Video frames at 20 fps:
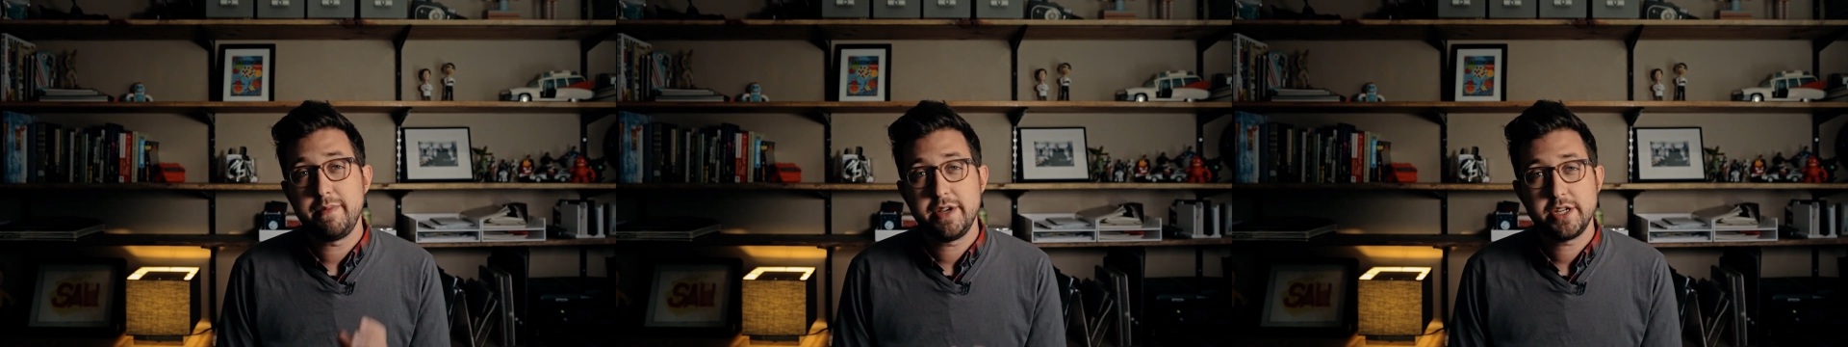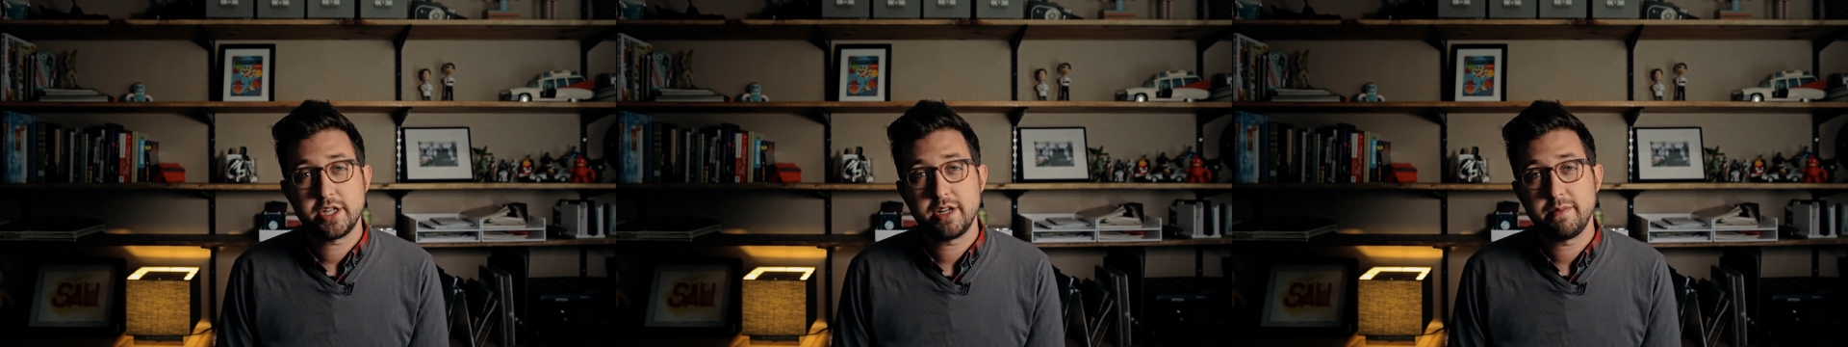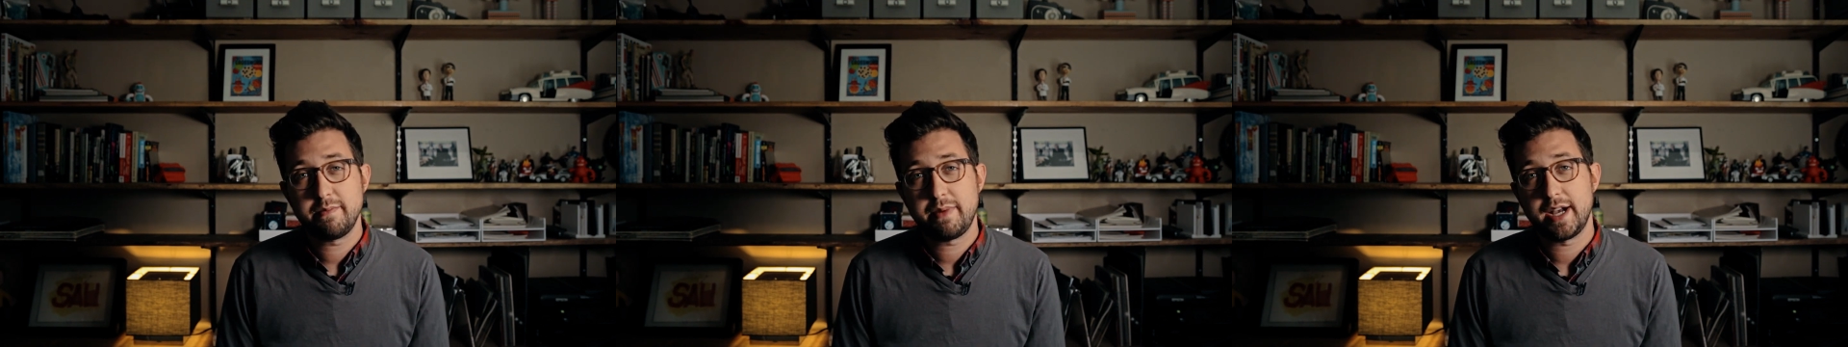
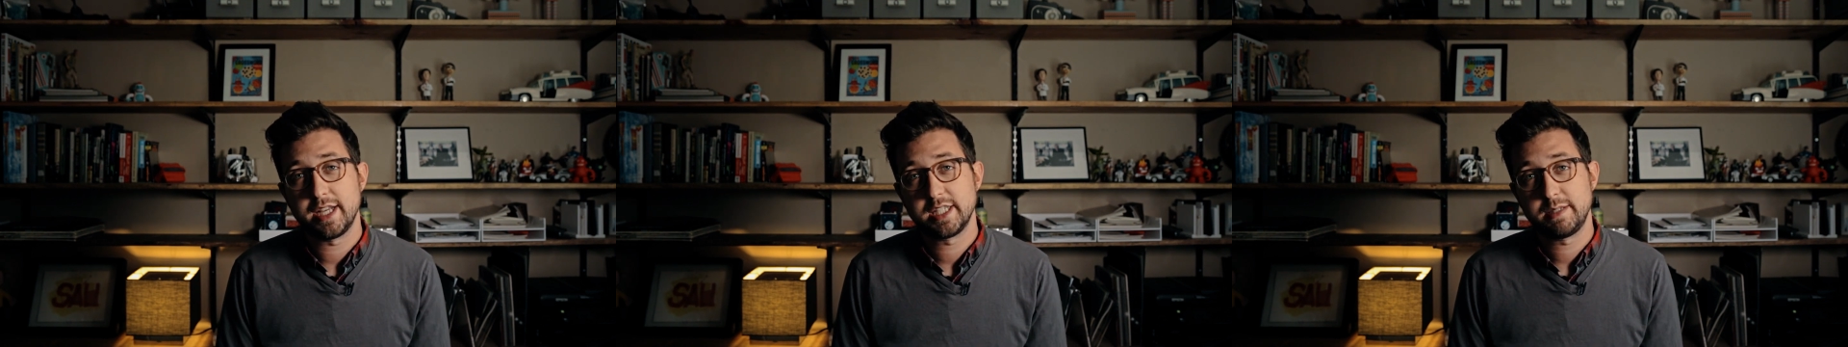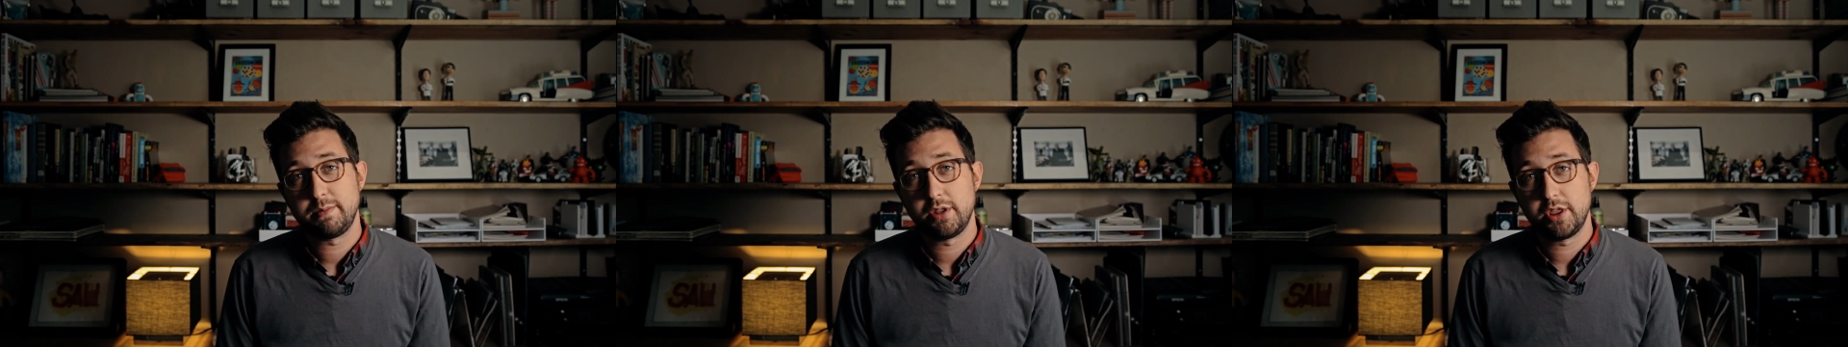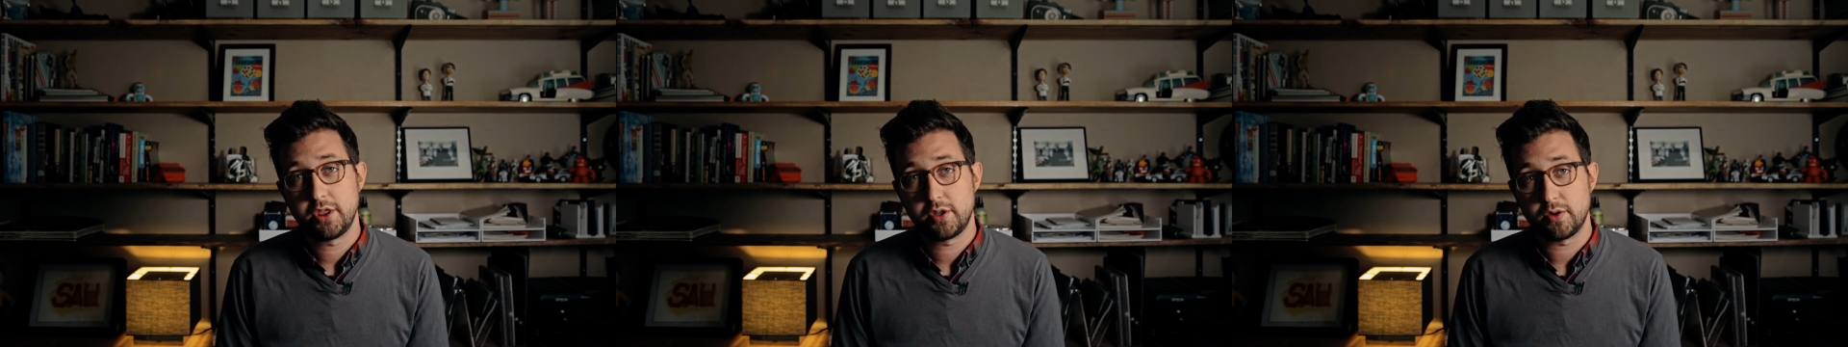Mission
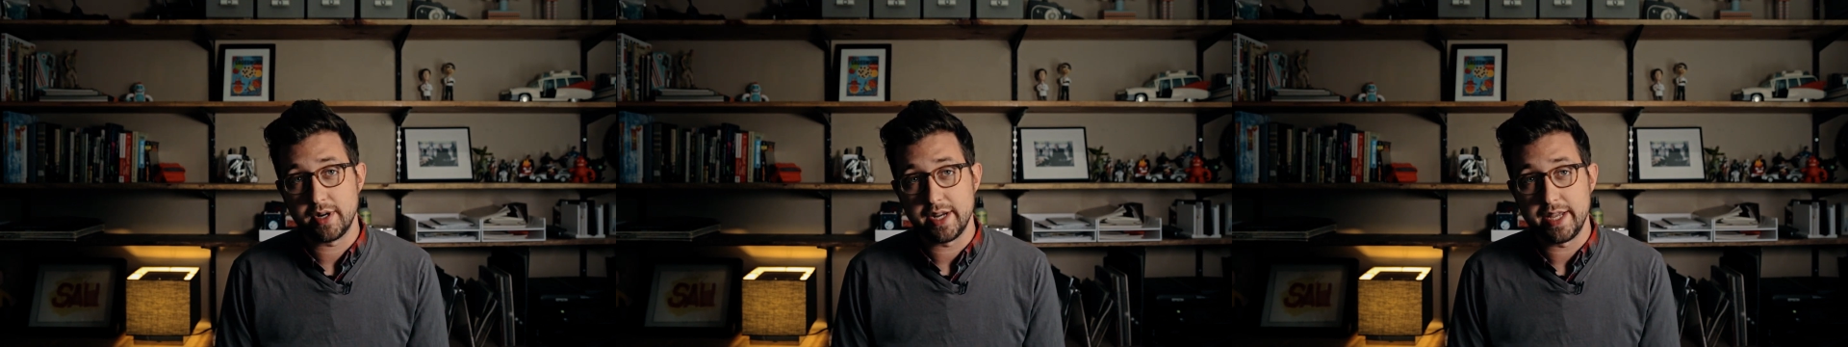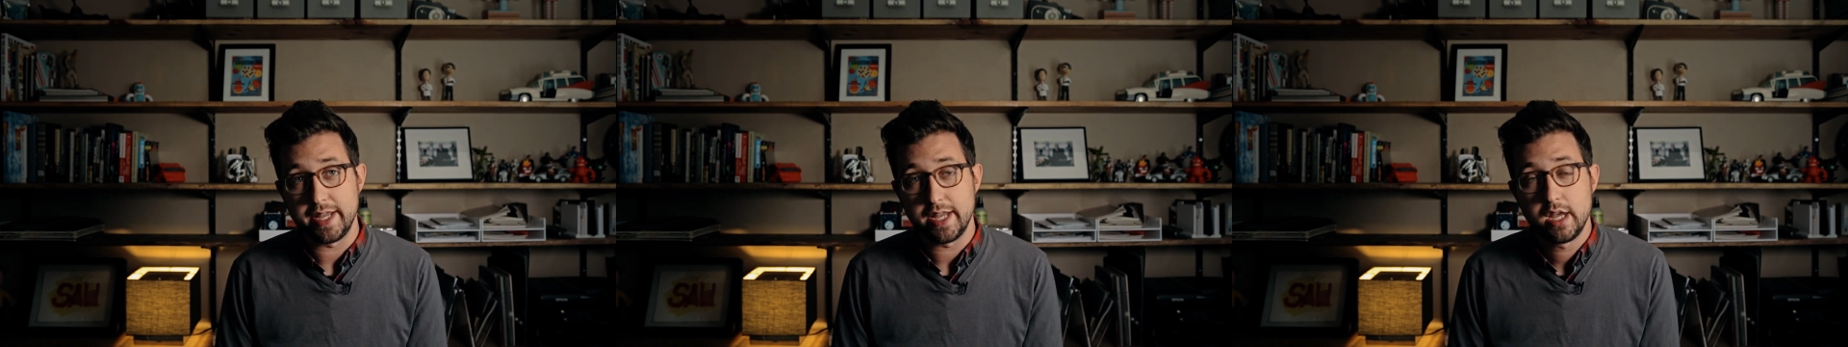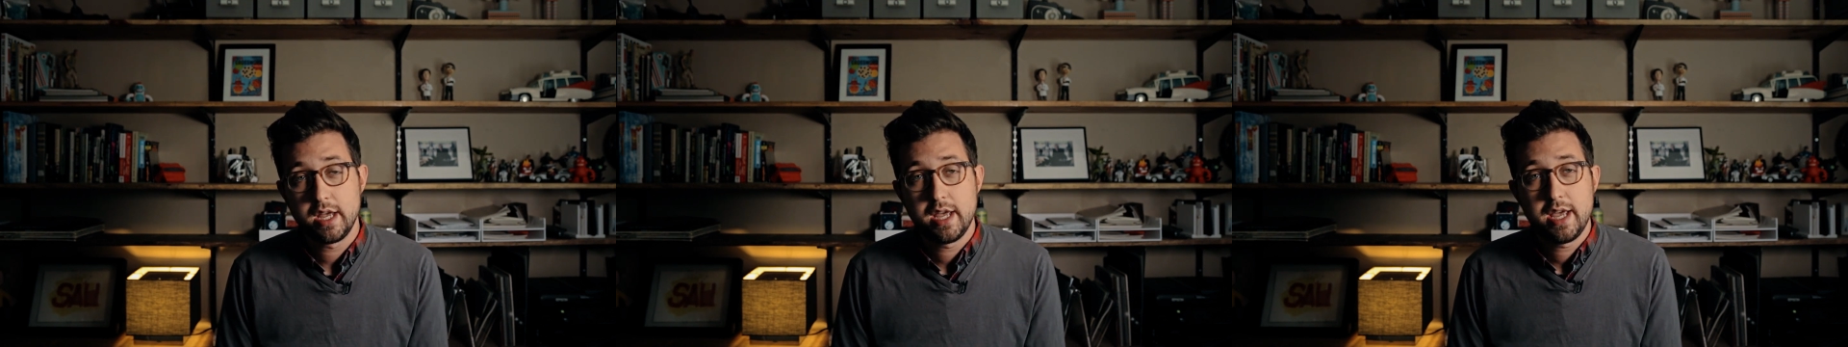Impossible
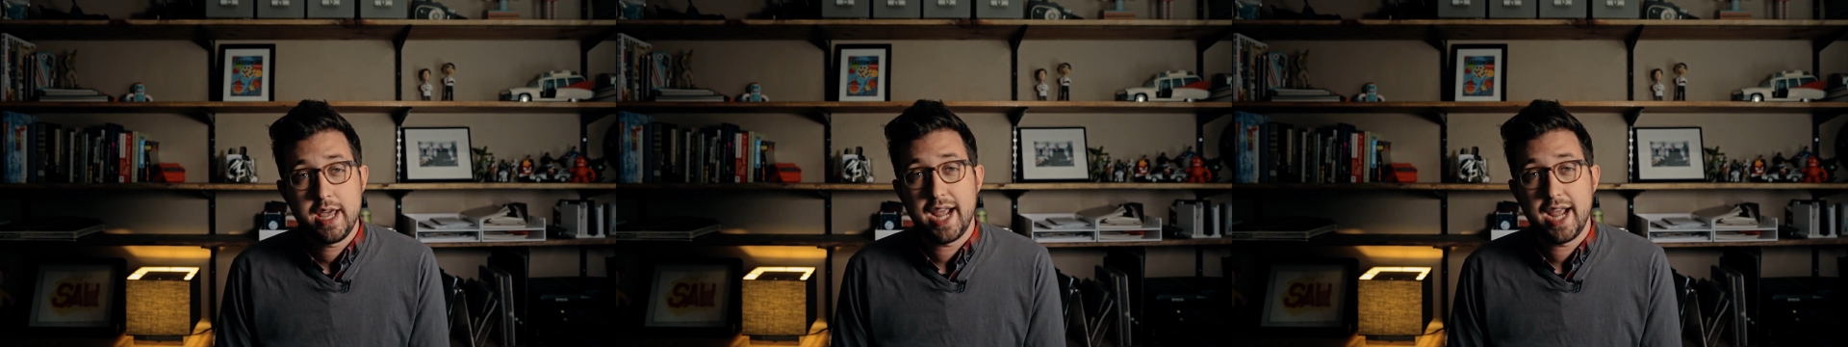3,